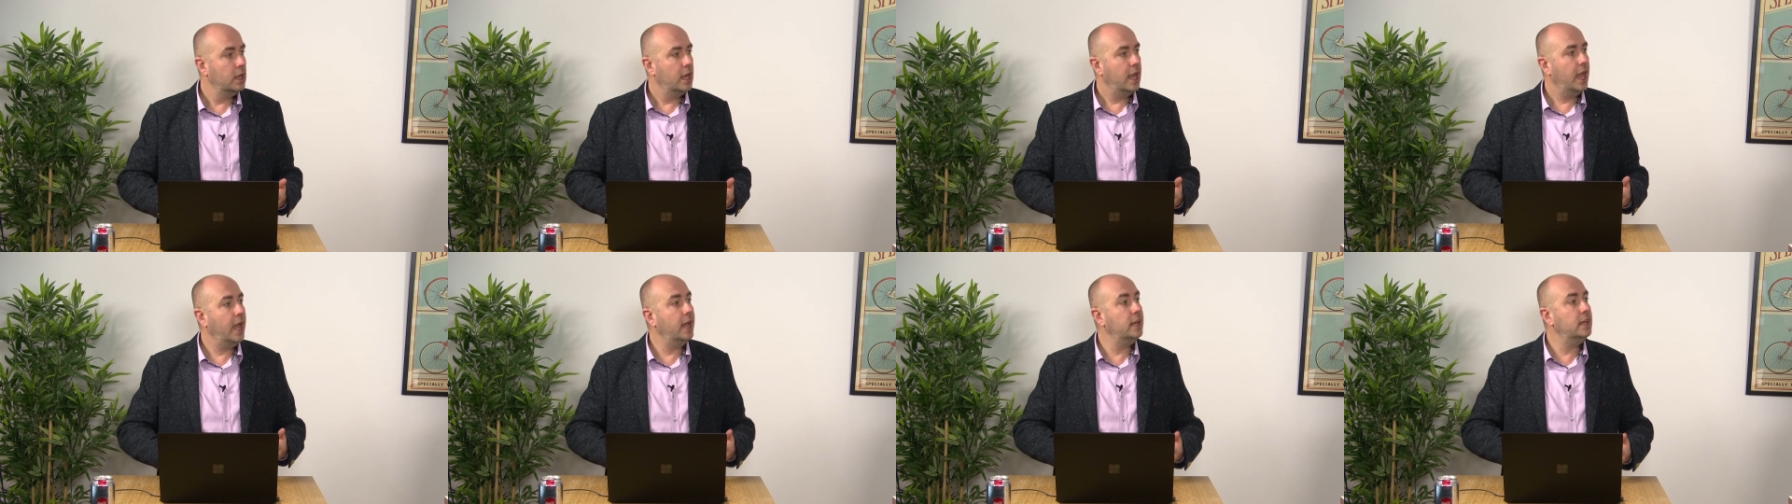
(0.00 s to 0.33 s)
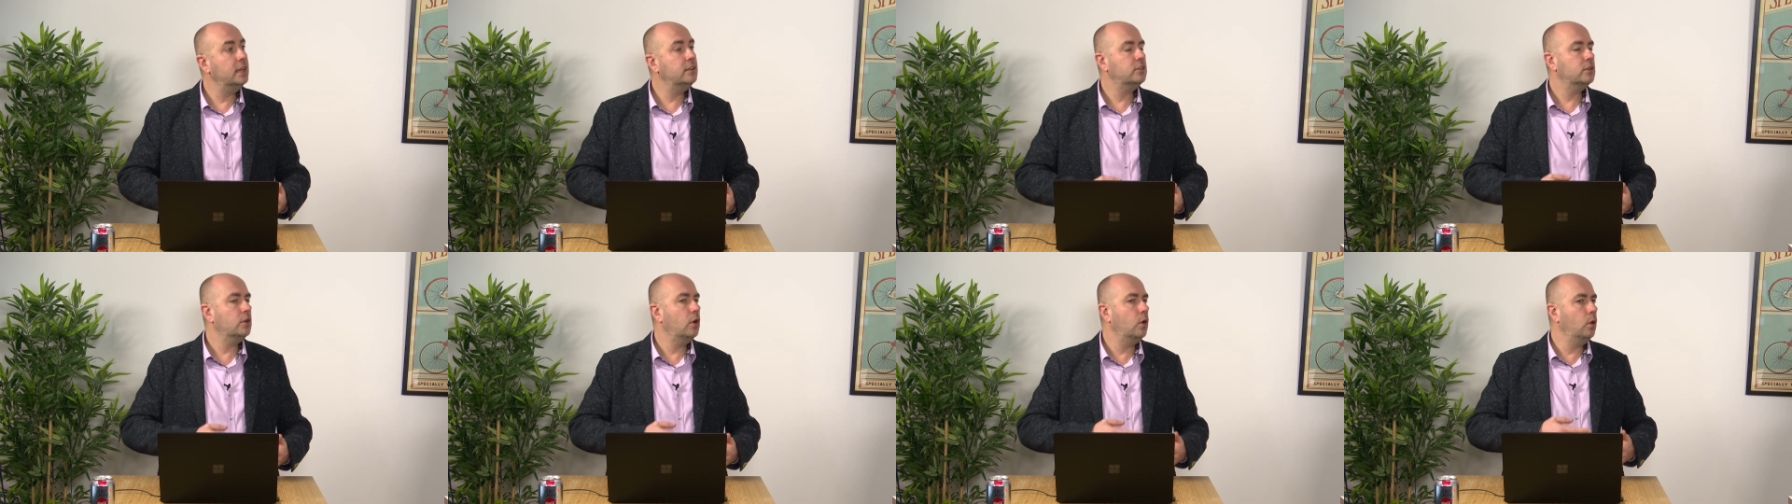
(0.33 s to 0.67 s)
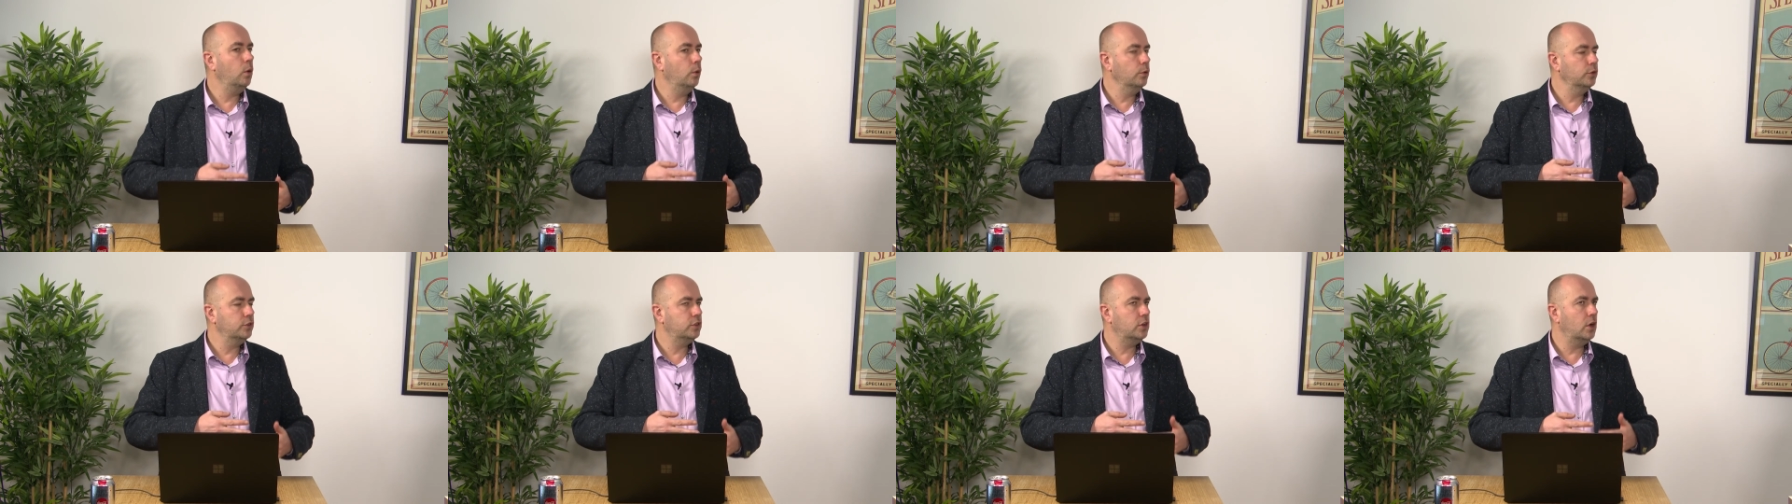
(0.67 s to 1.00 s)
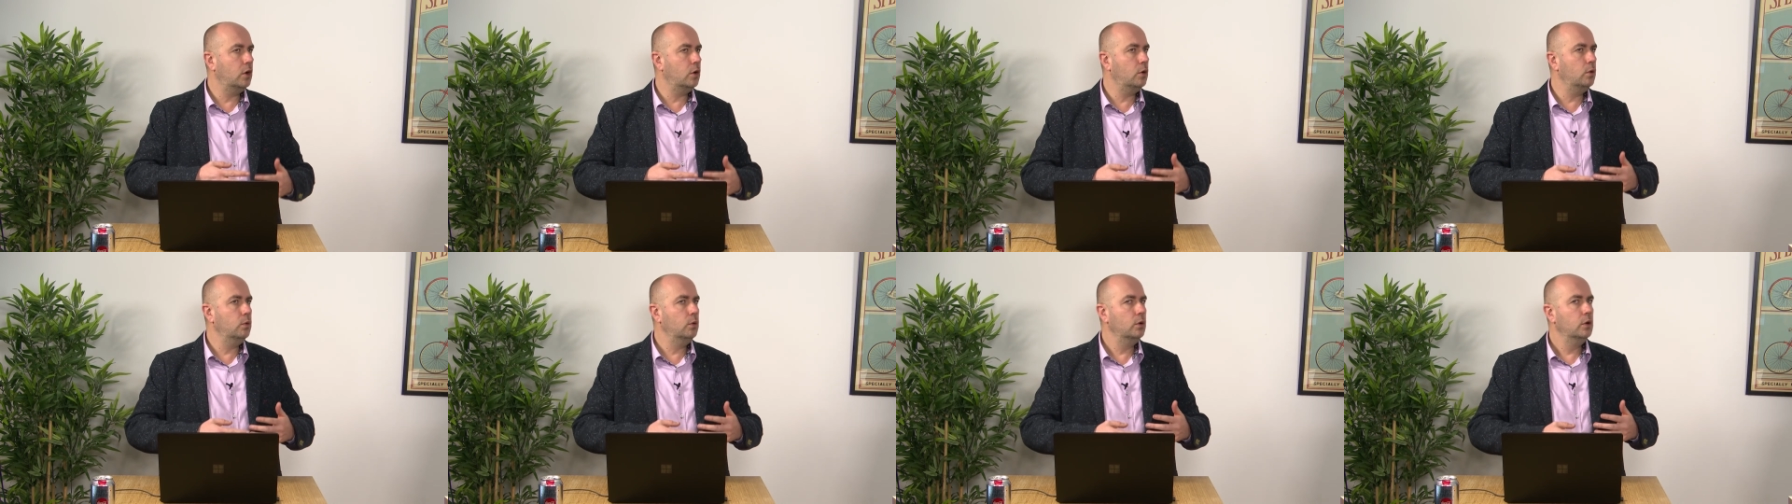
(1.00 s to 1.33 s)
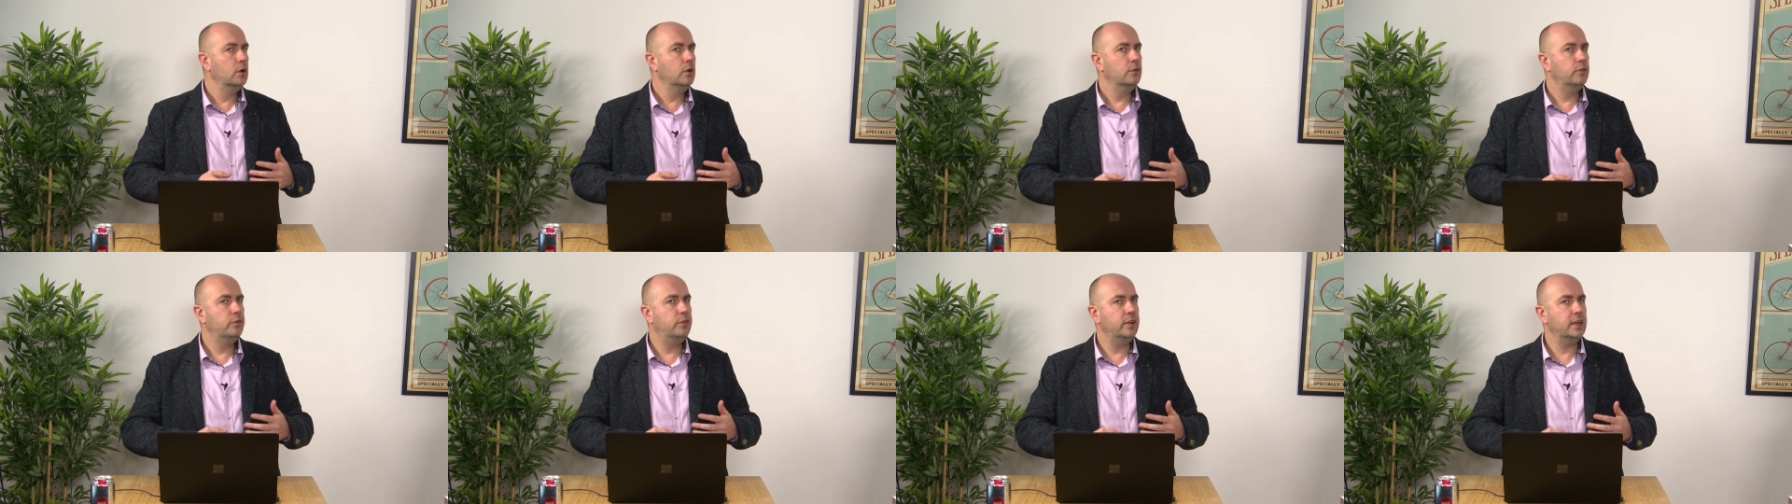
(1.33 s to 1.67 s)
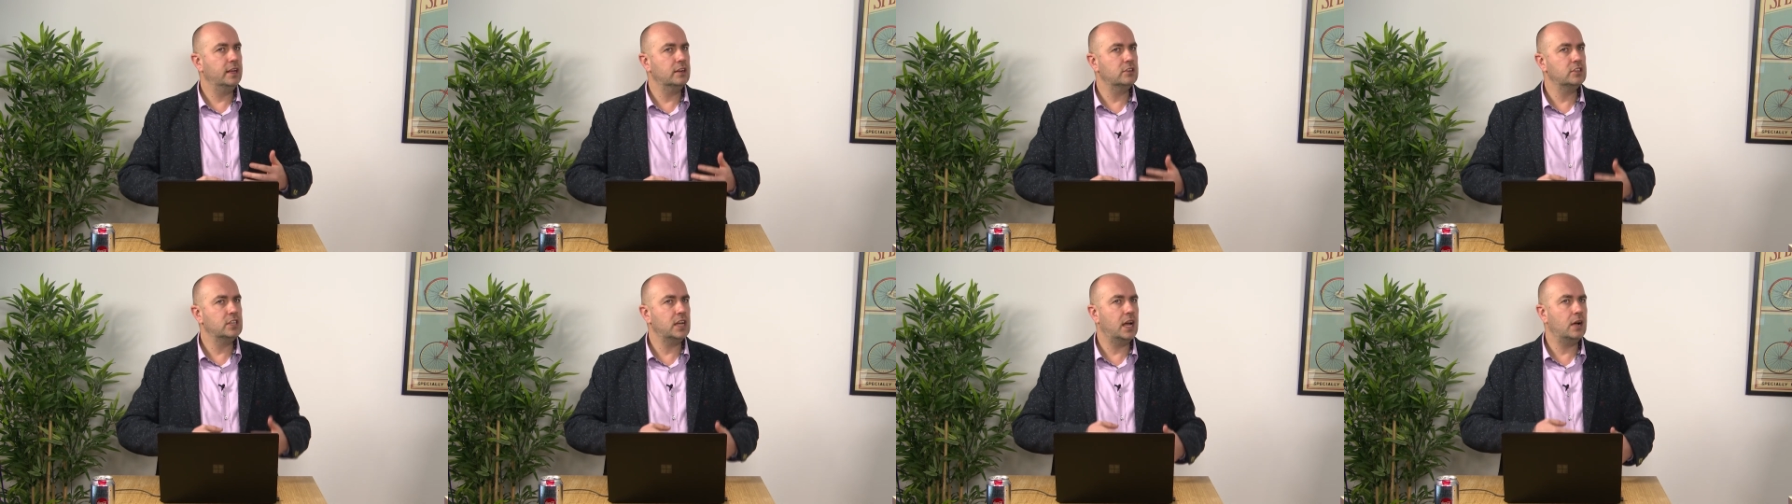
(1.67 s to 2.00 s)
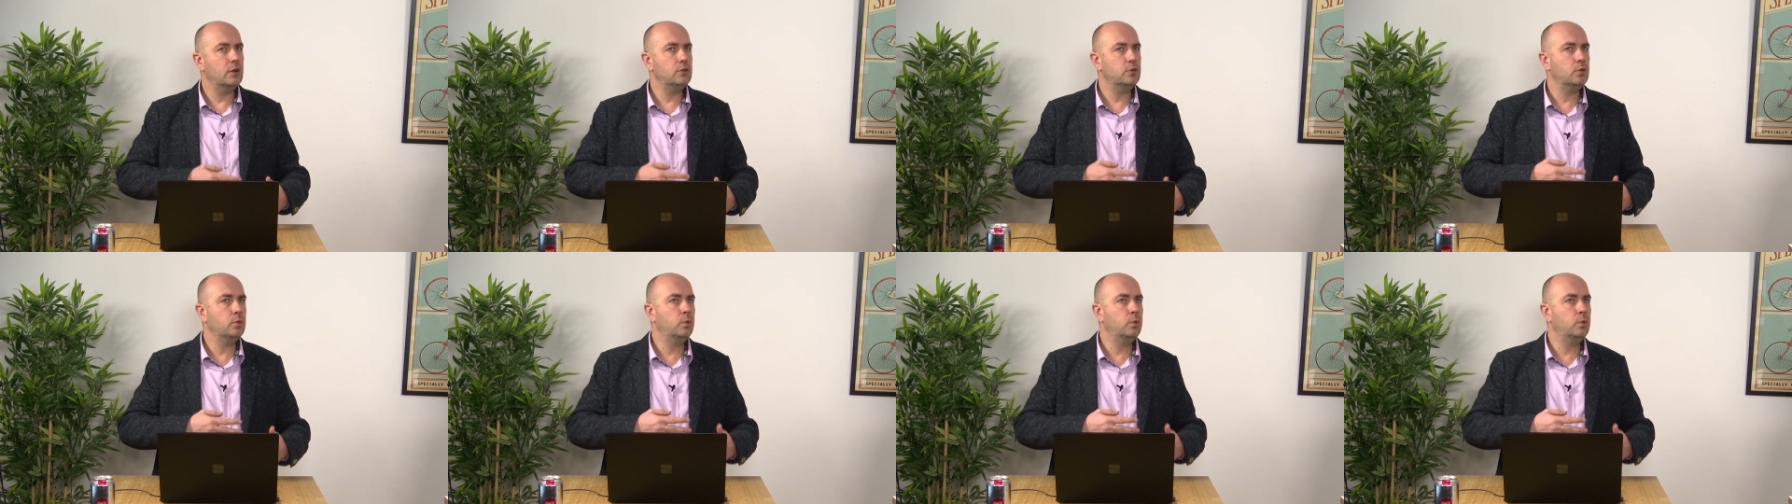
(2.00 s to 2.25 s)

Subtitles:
And it also figures out